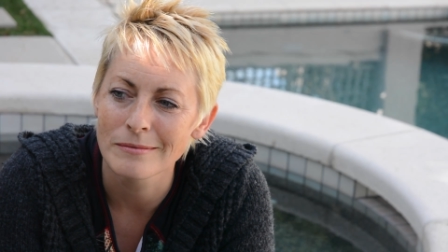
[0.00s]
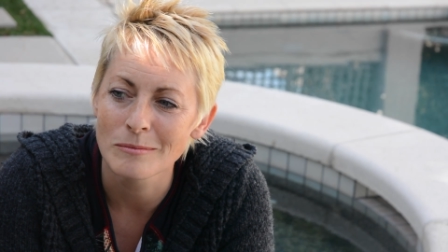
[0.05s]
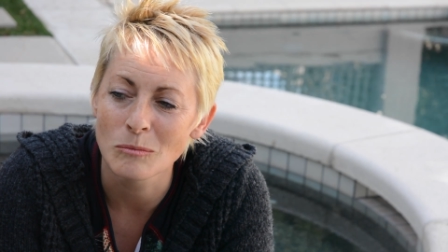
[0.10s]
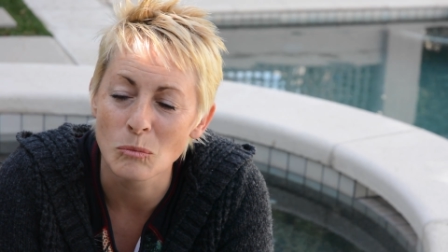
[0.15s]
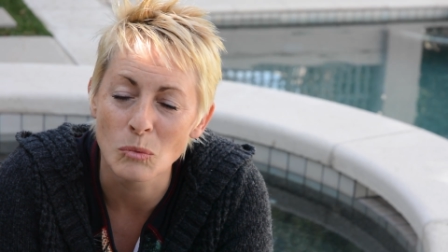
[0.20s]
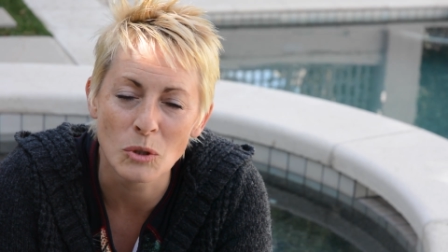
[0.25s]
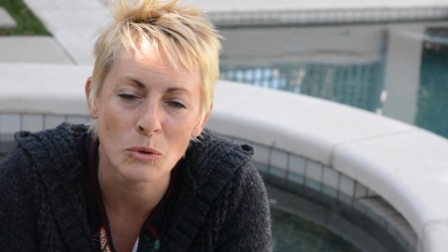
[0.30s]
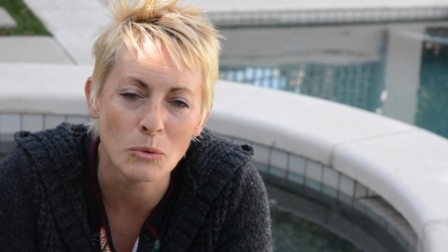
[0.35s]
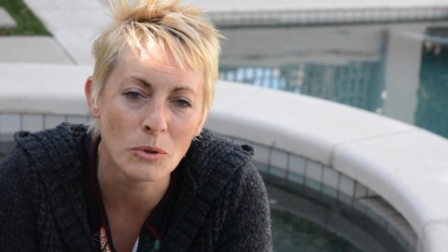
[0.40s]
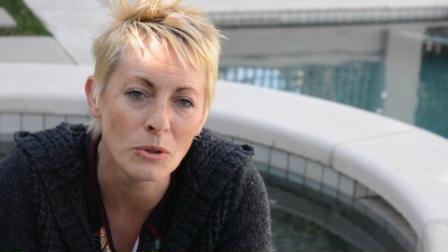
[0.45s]

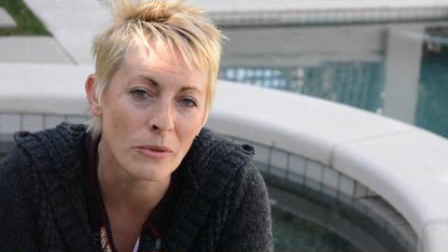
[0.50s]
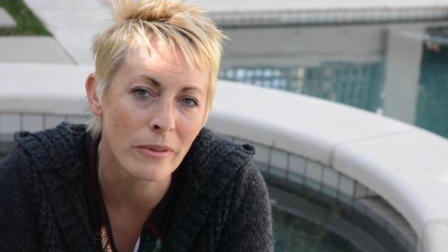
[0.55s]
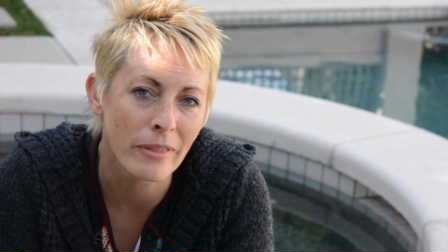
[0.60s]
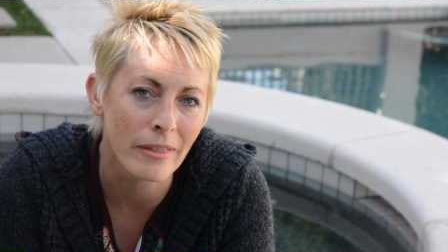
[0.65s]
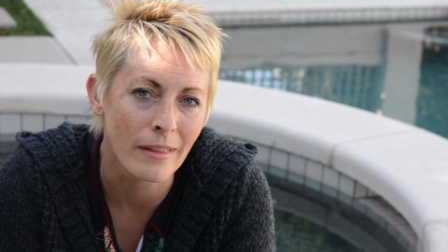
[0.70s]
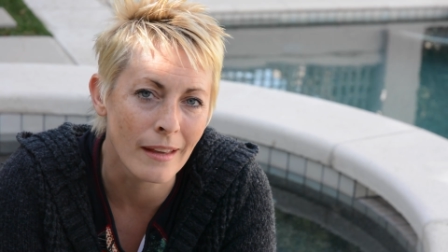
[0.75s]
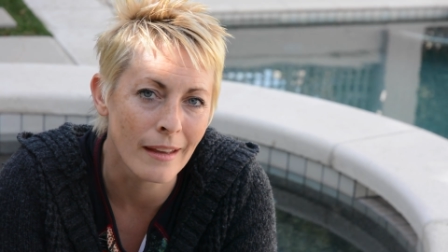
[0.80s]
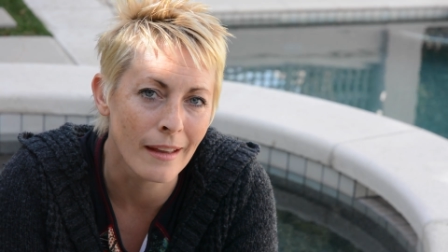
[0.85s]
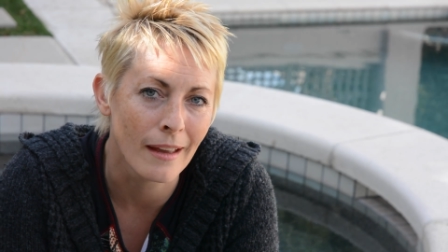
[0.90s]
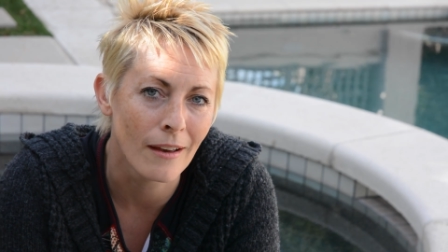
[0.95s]
woo-woo
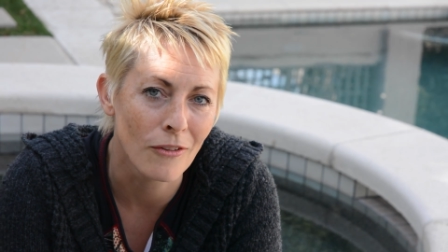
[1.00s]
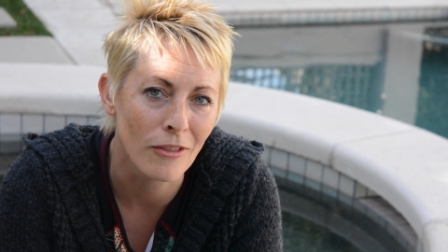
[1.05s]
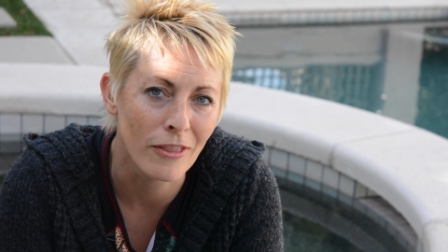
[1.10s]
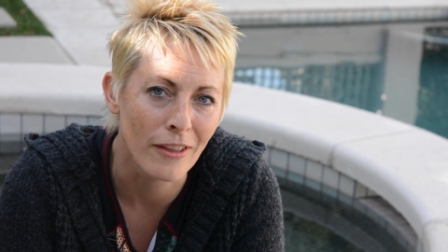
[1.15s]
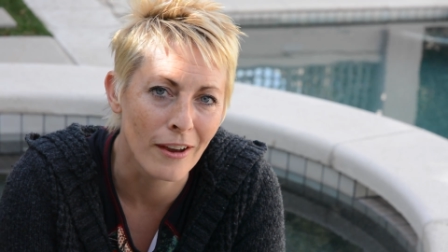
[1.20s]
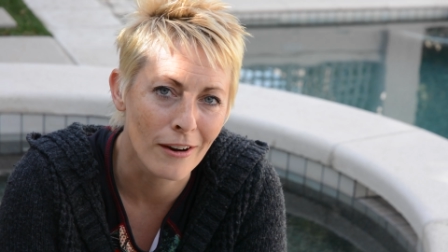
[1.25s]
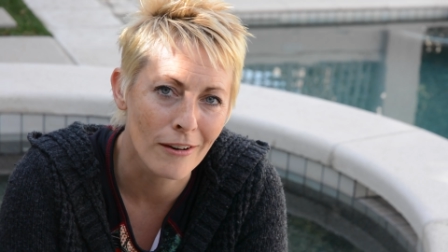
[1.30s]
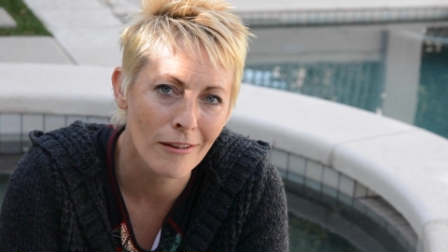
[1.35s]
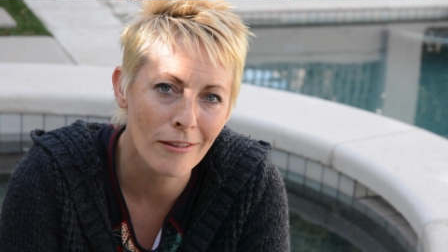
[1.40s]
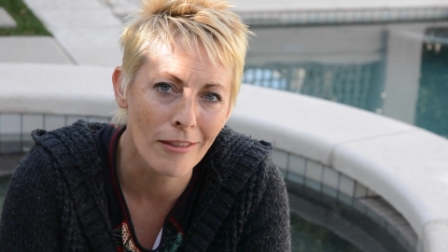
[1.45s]
thing out
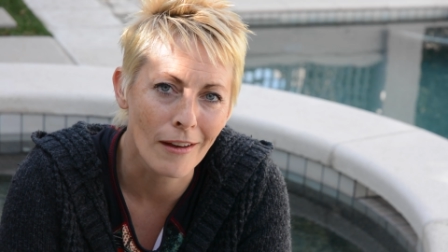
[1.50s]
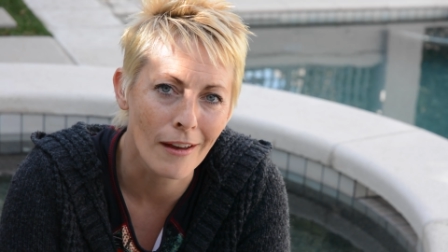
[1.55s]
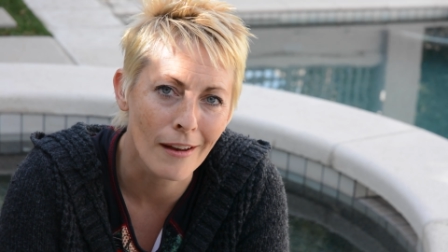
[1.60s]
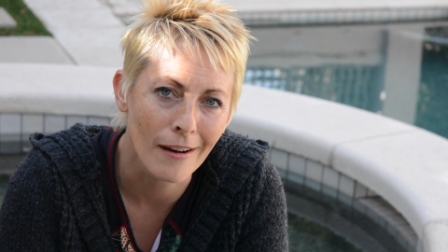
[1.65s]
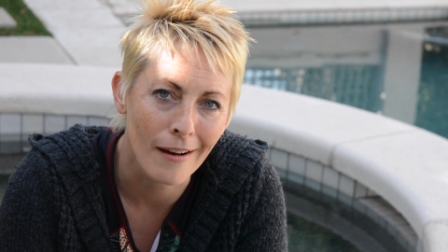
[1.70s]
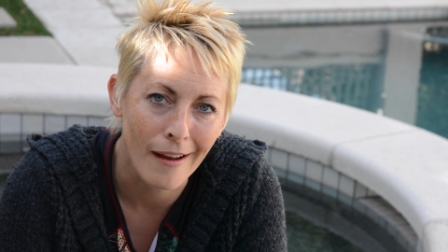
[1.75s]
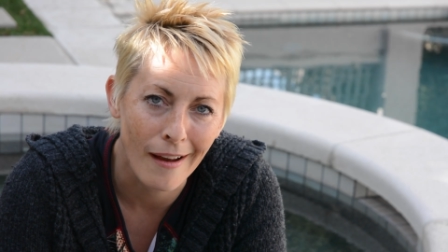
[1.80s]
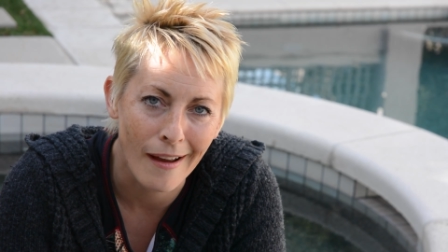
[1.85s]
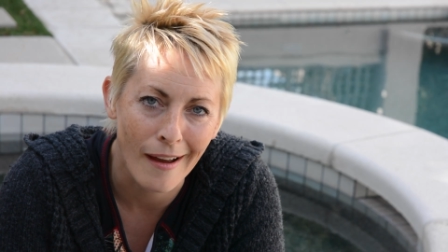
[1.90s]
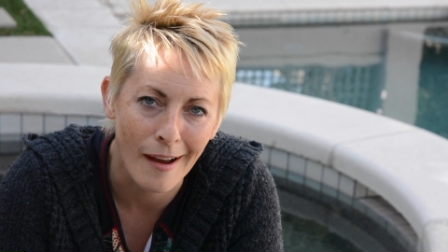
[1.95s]
there
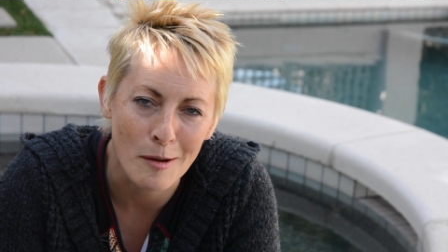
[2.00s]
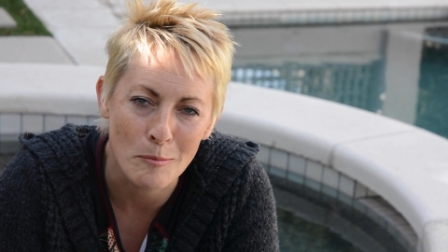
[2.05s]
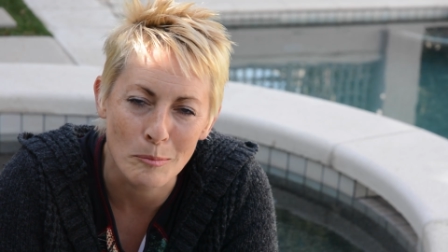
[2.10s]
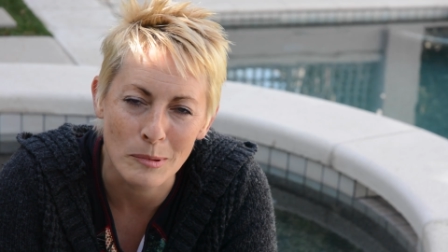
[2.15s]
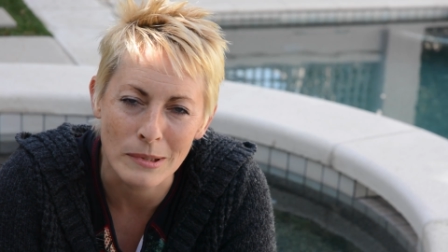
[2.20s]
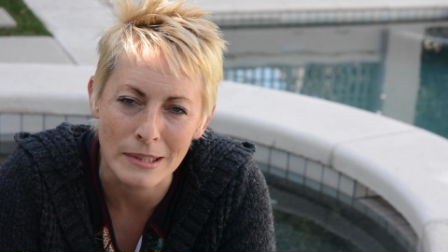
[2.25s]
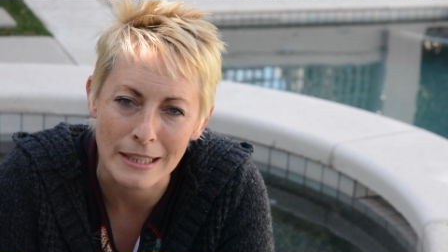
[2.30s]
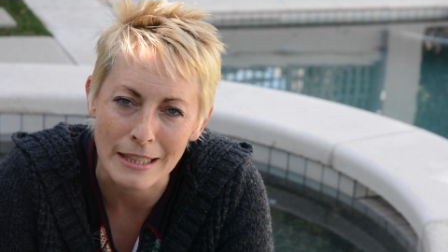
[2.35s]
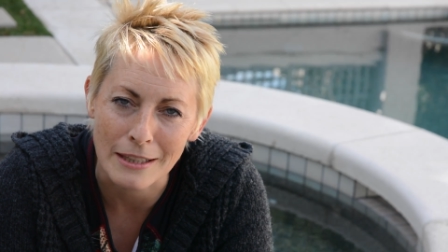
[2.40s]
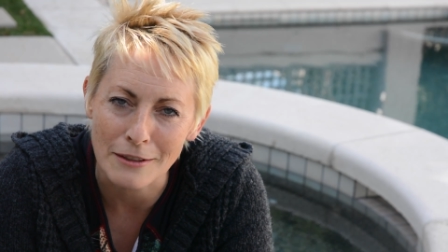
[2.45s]
that I
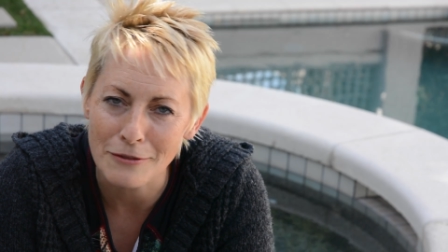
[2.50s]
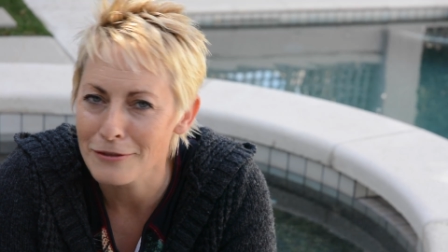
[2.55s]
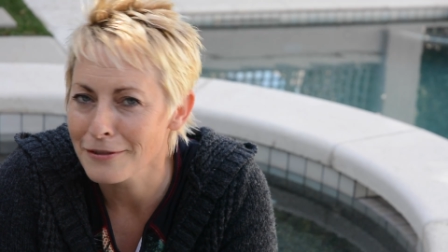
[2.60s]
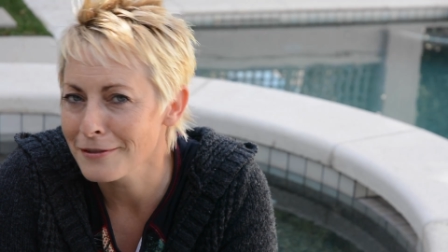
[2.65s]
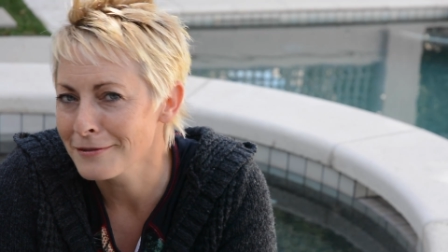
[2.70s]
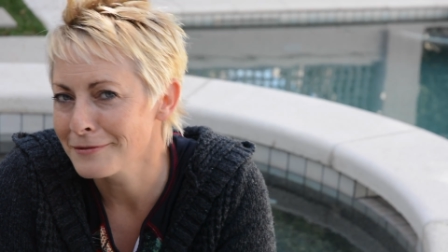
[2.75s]
believe.